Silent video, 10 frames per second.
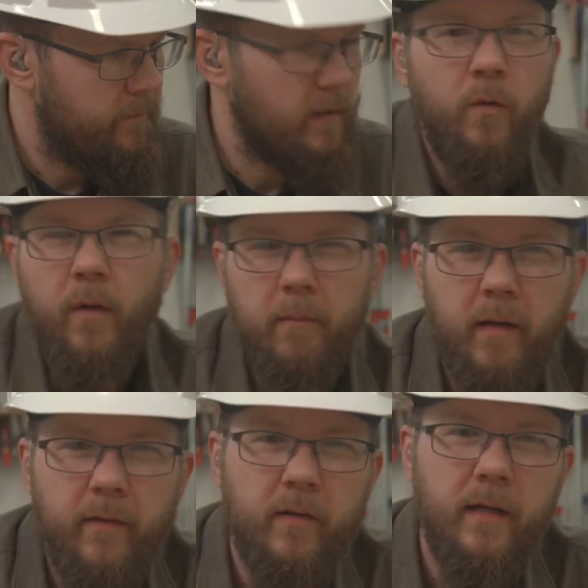You know what? I'm not
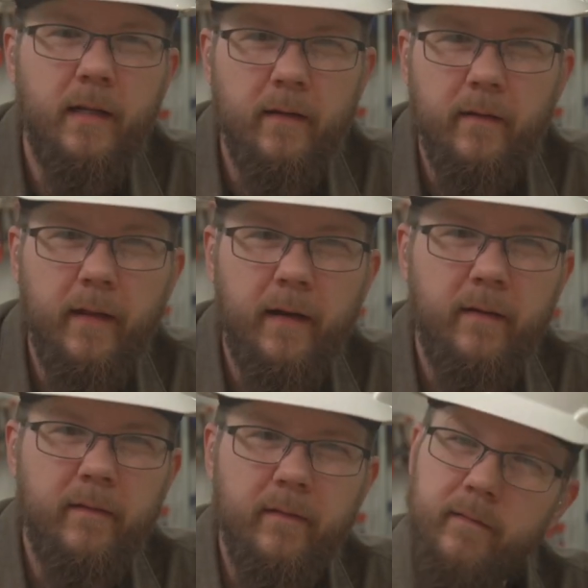even going to get into that.
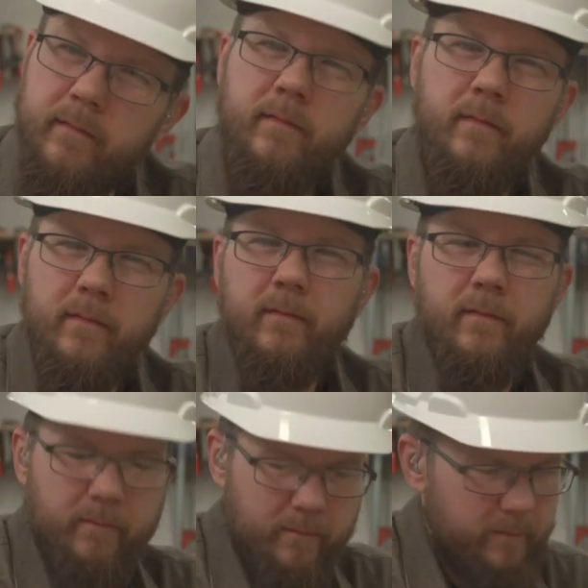
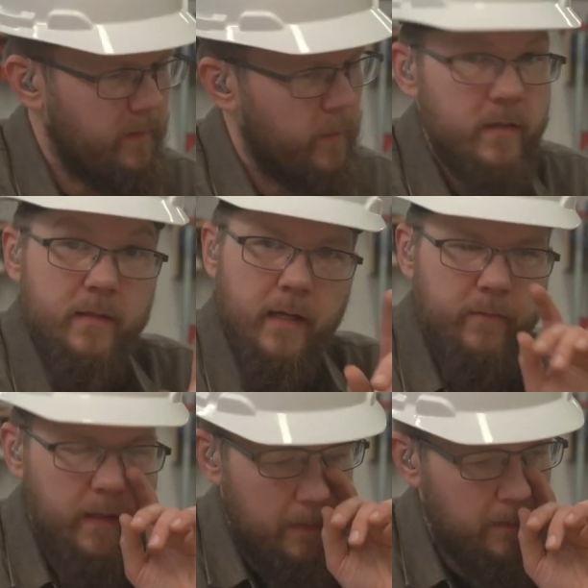I'm going to save
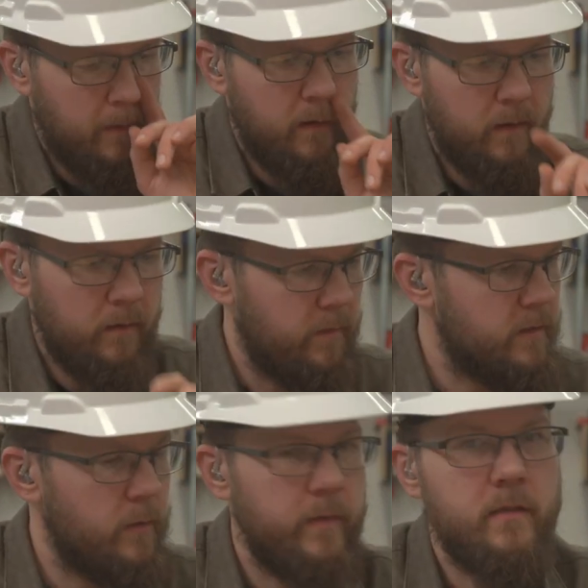that. It's
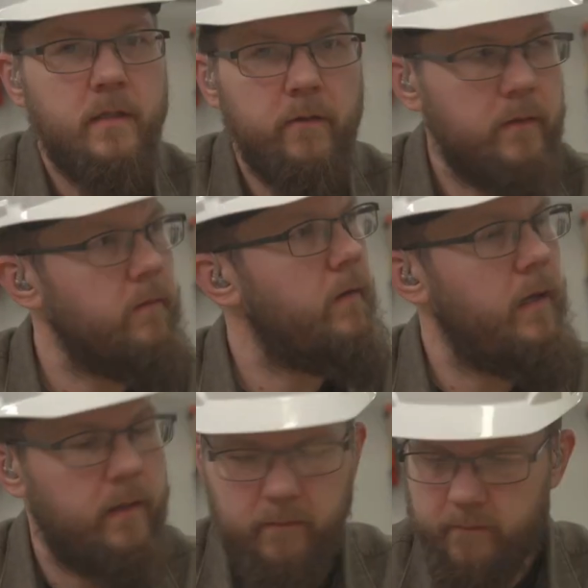going to be a secret.
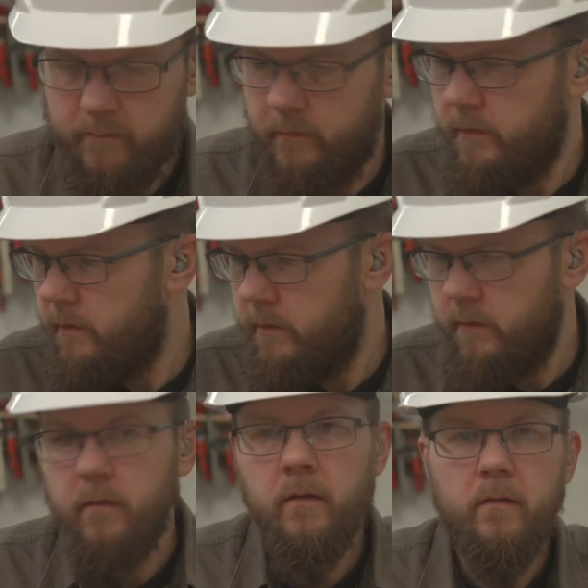Okay.
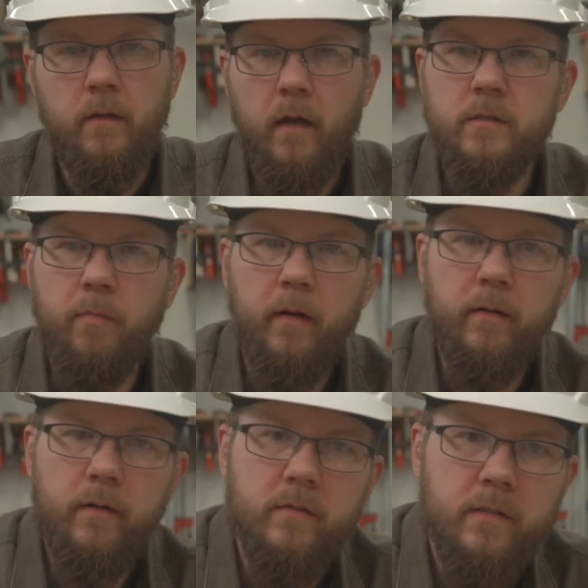Dogs
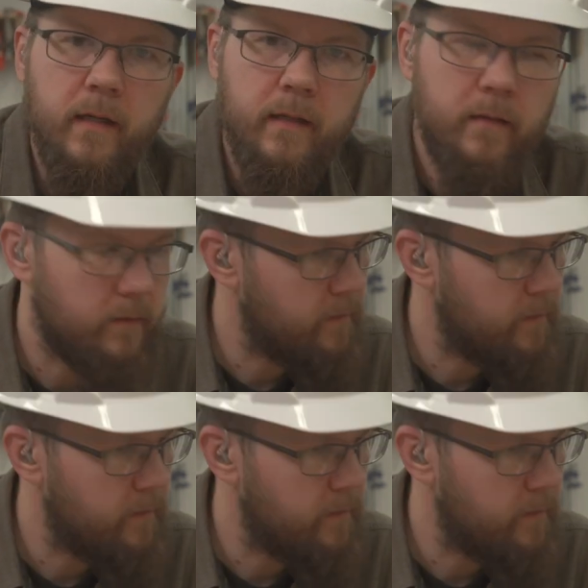barking outside.